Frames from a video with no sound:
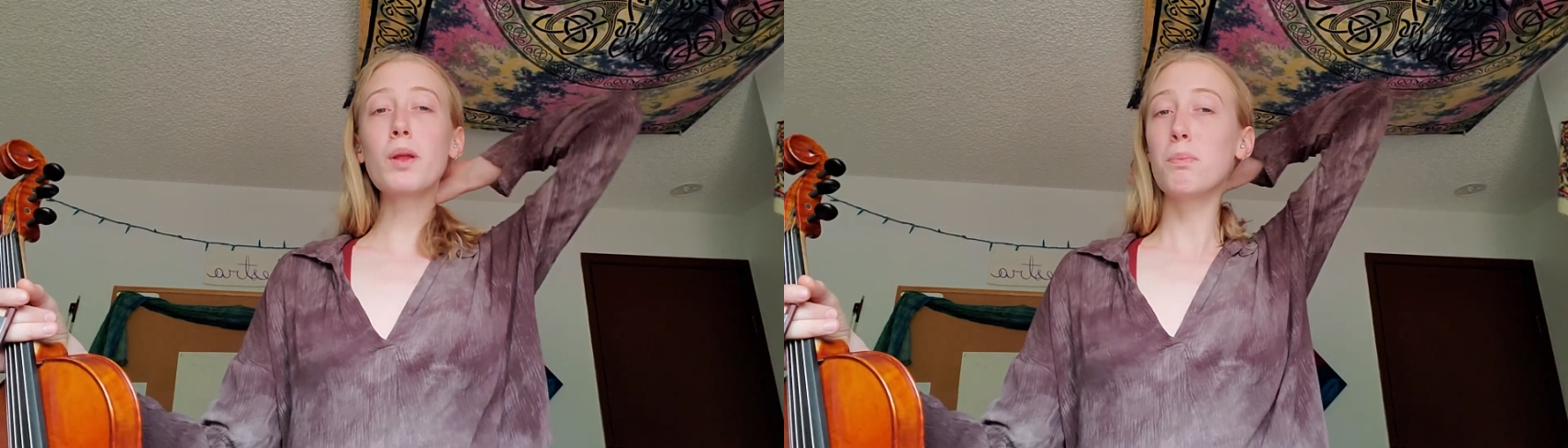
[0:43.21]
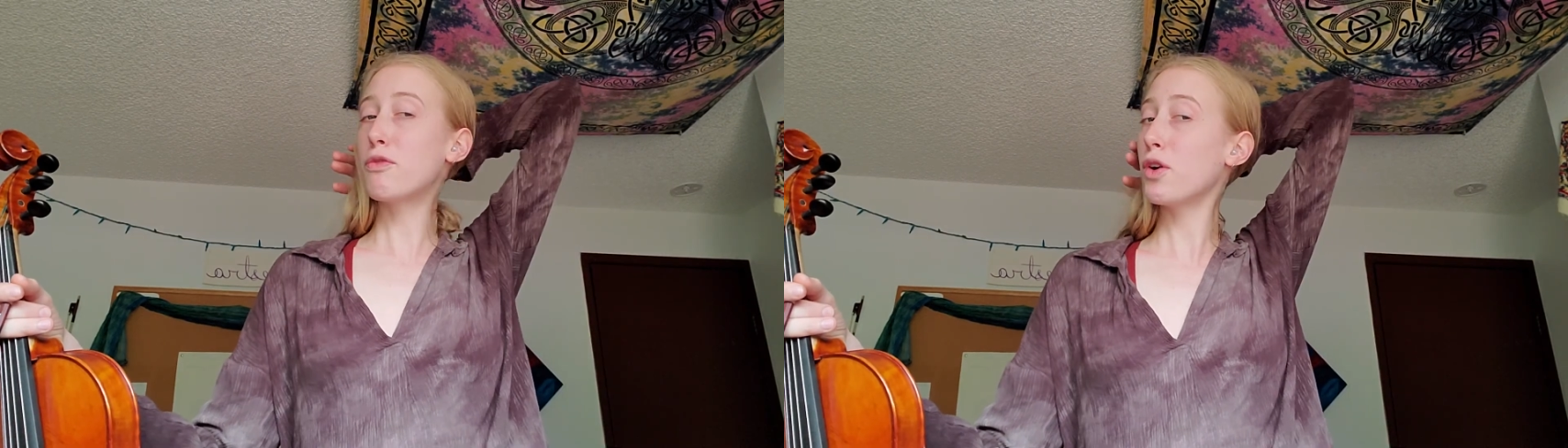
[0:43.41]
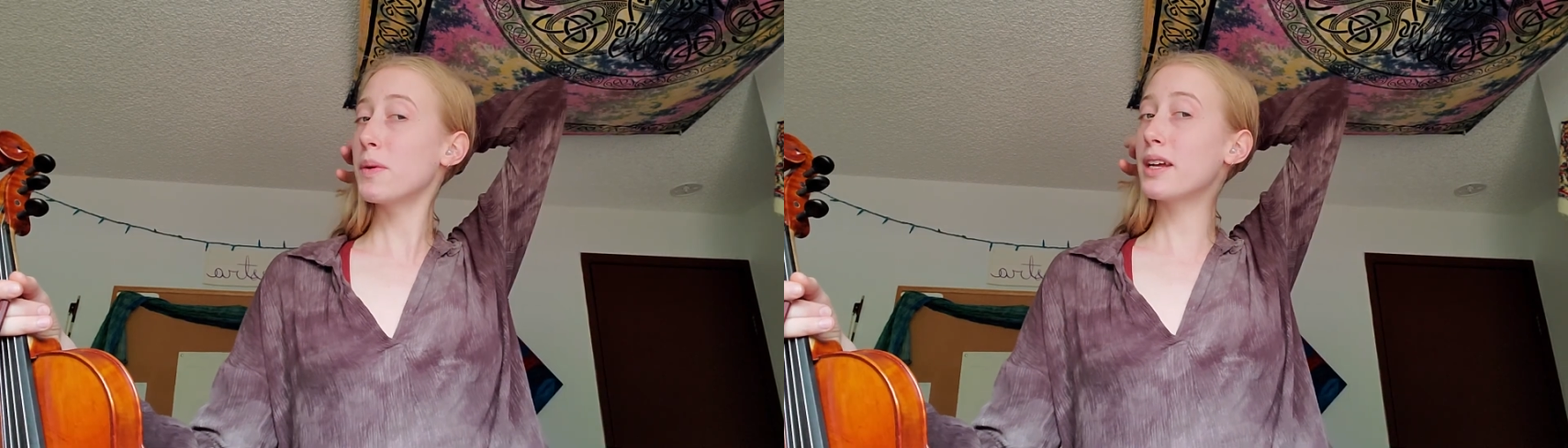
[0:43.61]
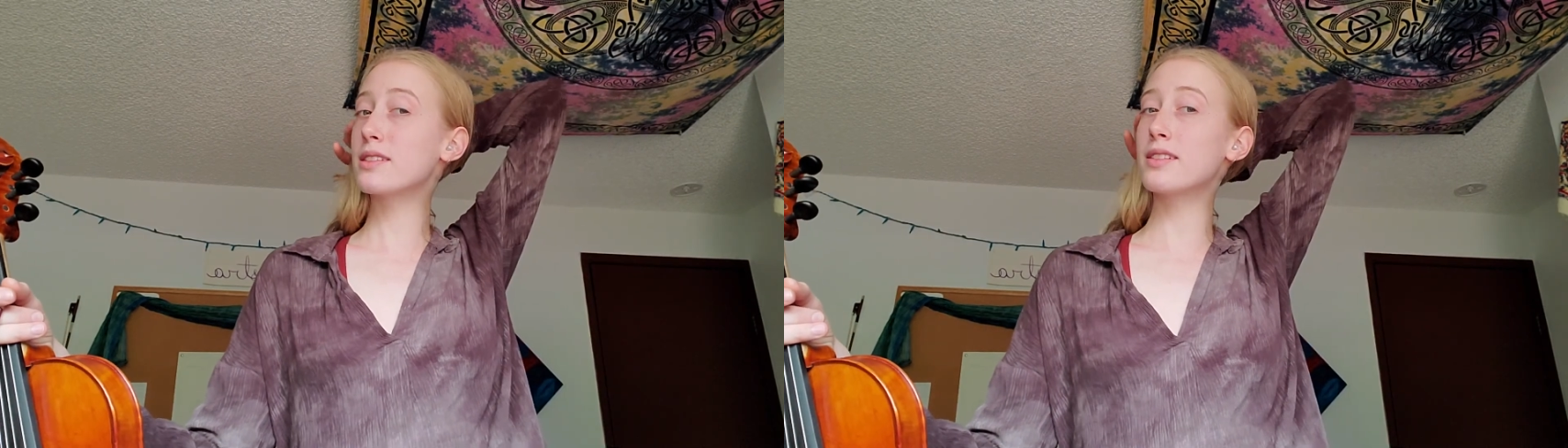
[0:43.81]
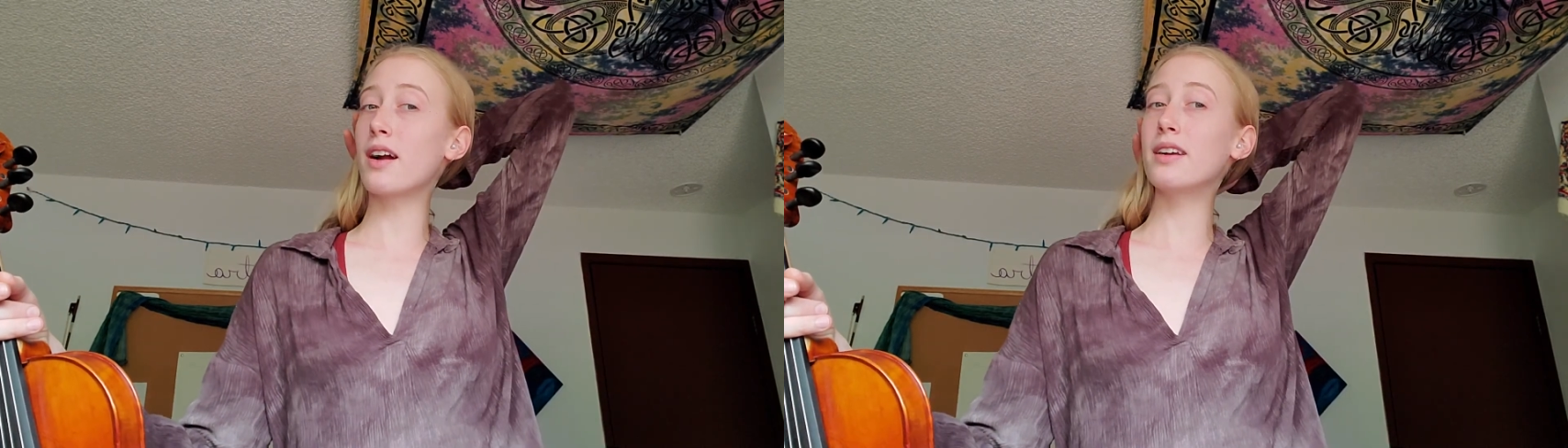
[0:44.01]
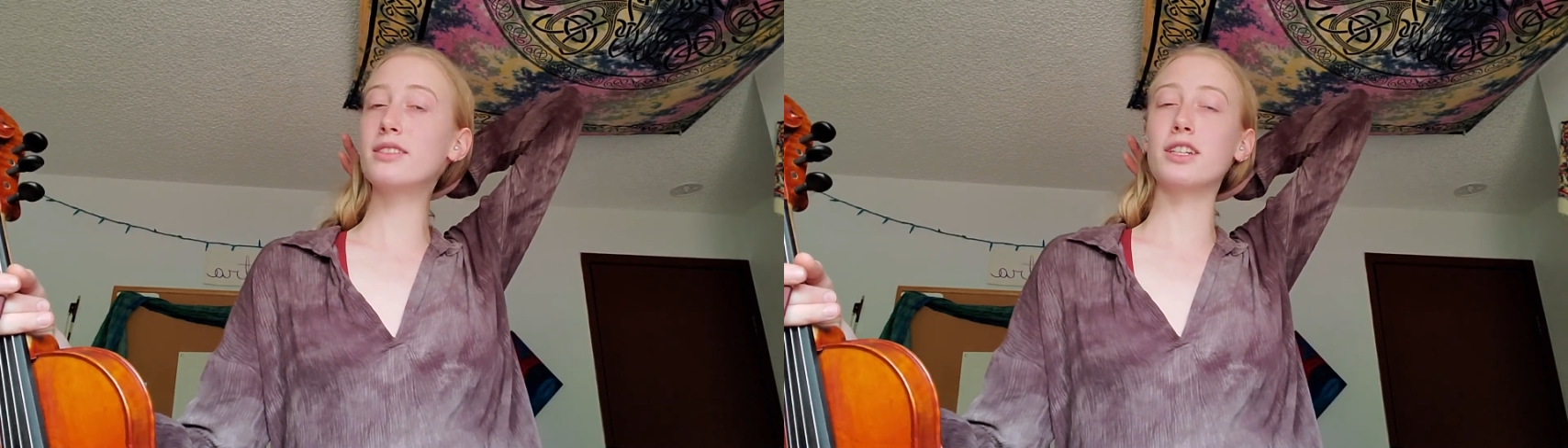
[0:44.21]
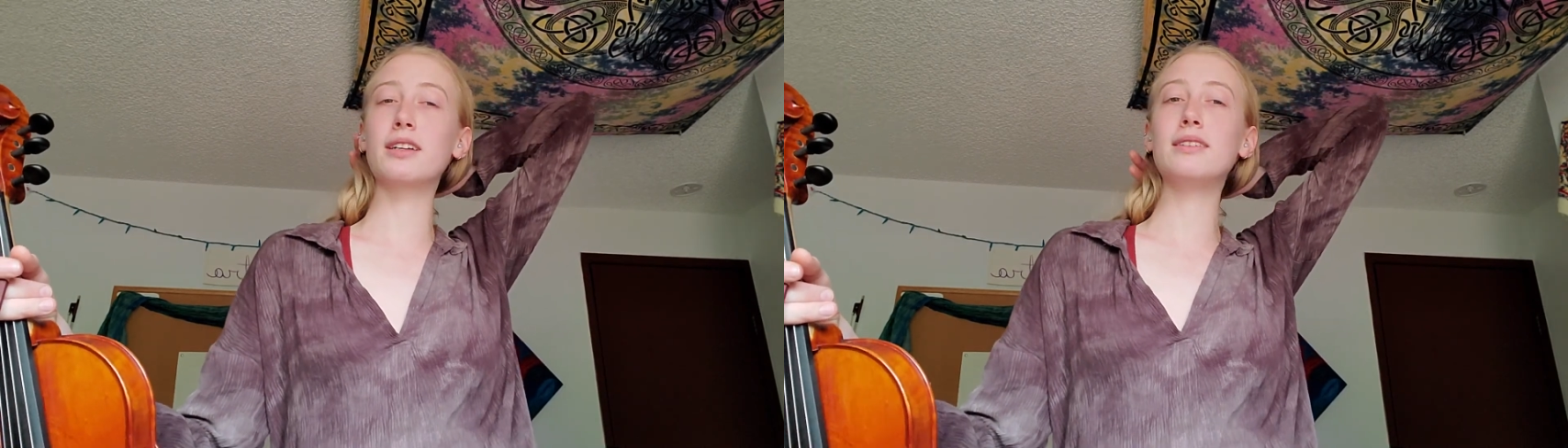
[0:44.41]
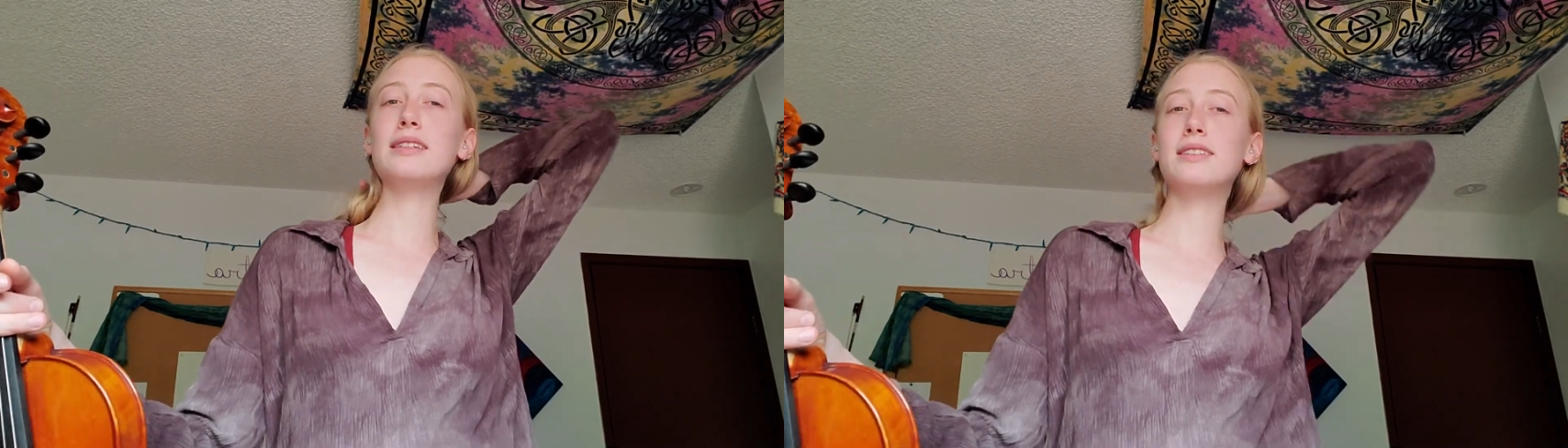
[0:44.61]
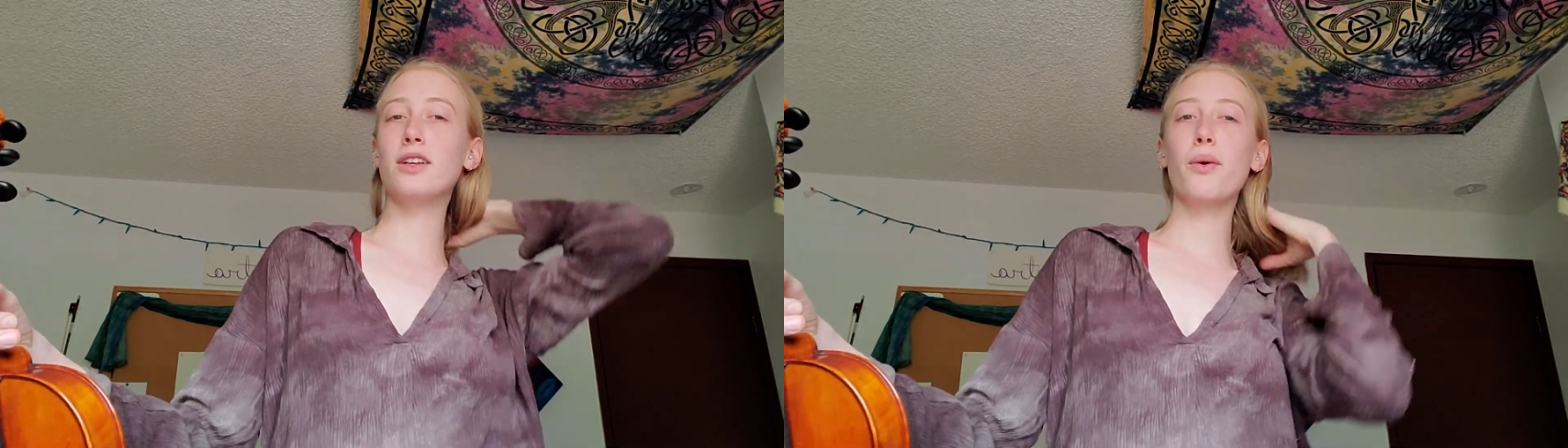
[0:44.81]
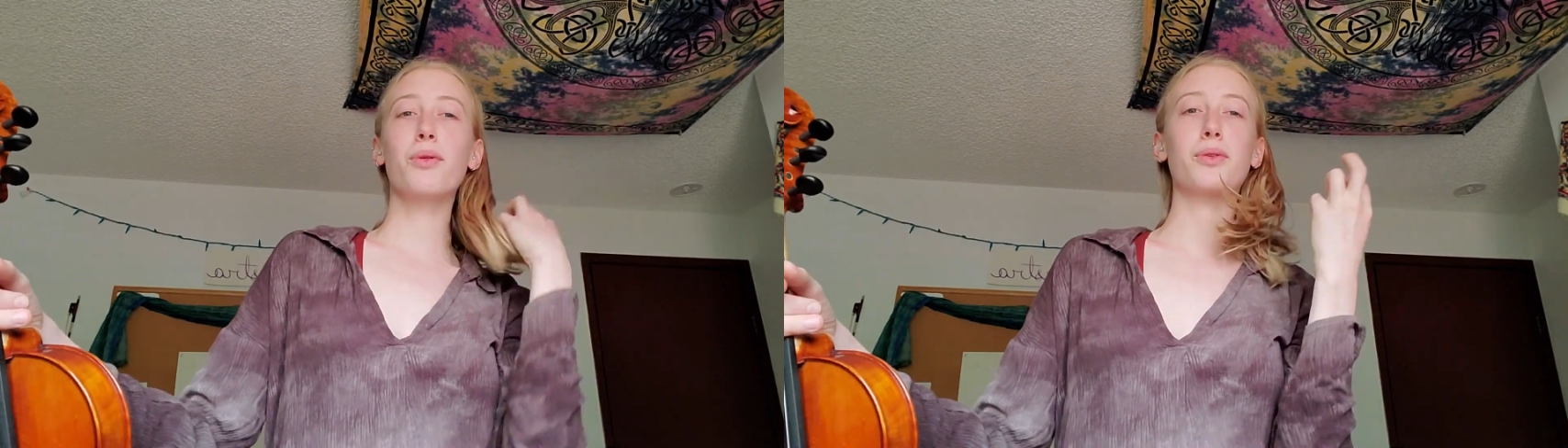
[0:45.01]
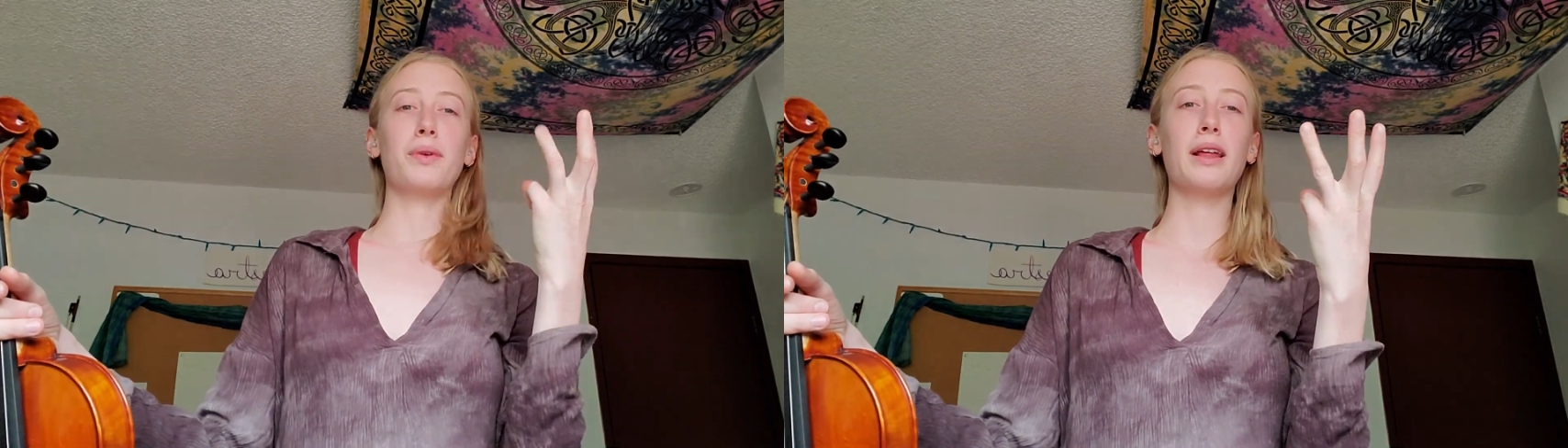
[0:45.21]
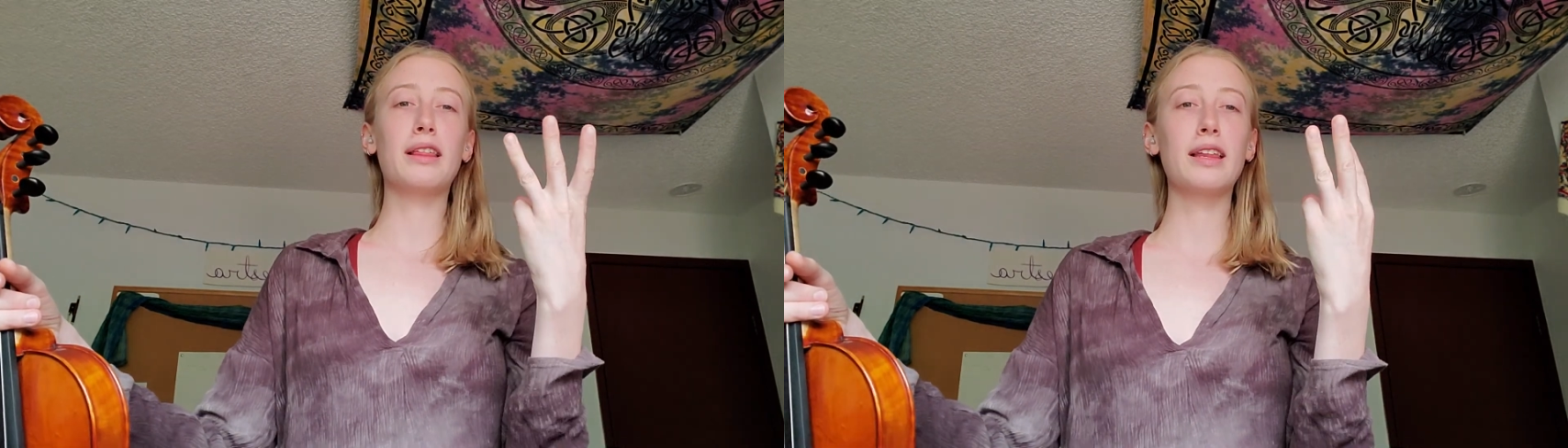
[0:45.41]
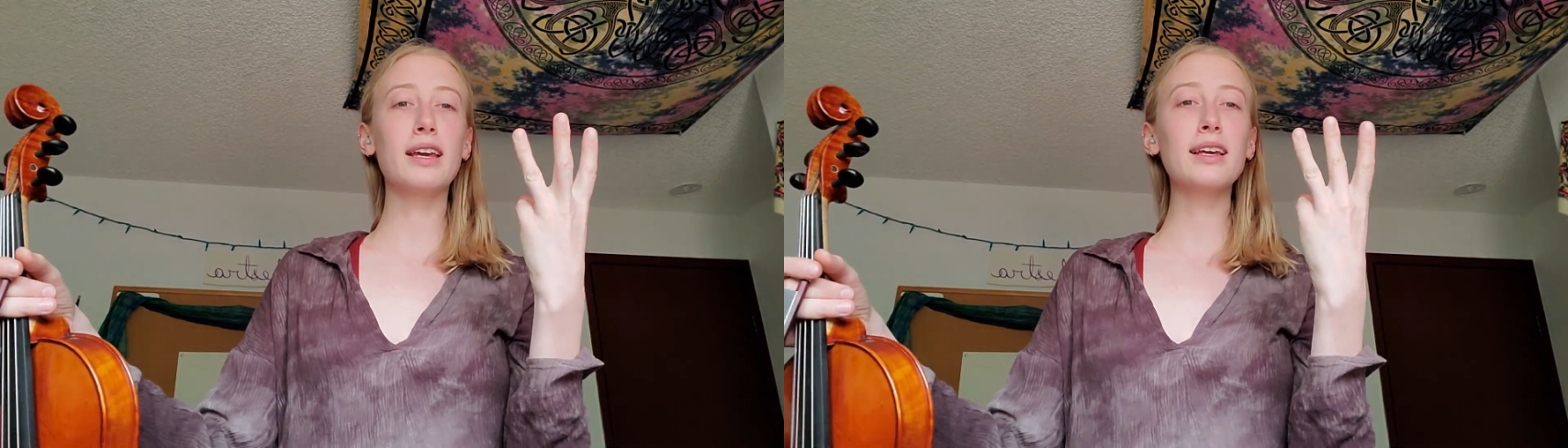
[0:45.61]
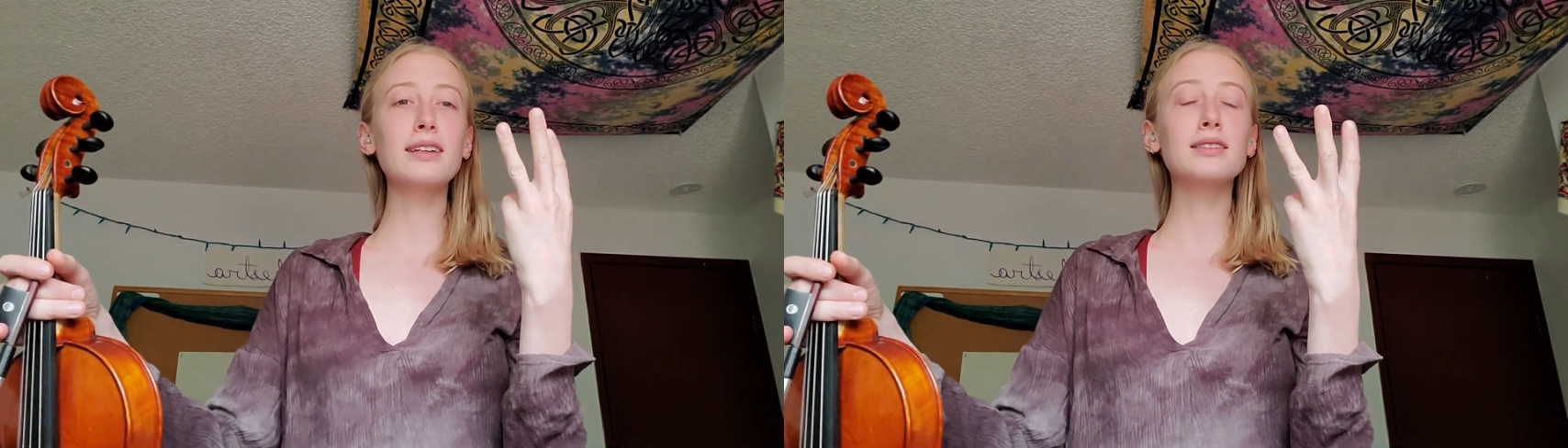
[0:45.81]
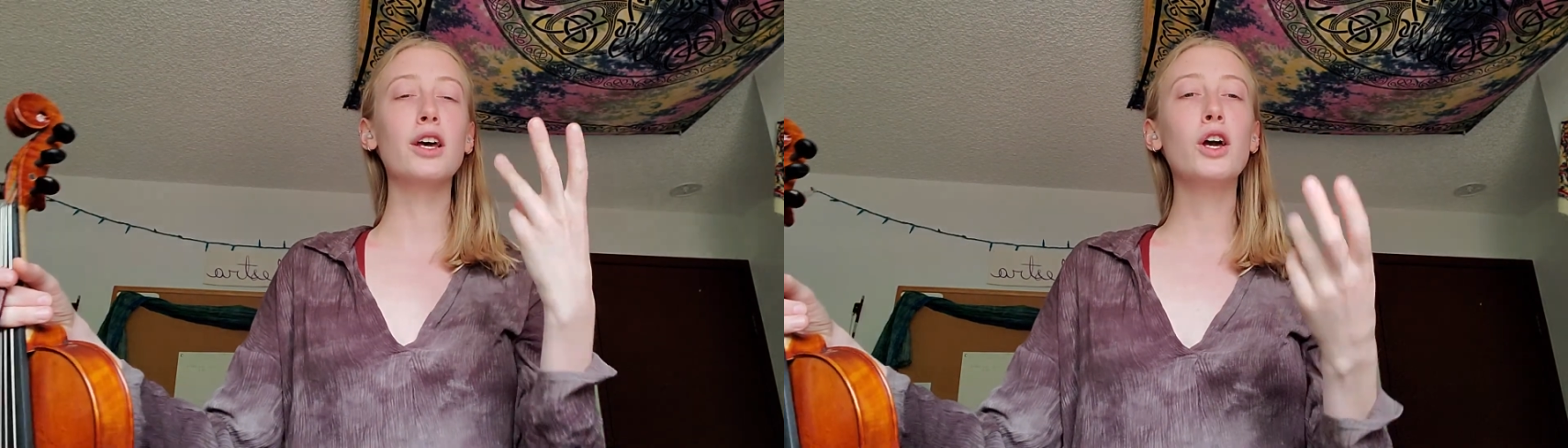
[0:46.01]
Before we get started, you're going to need to know 3 things.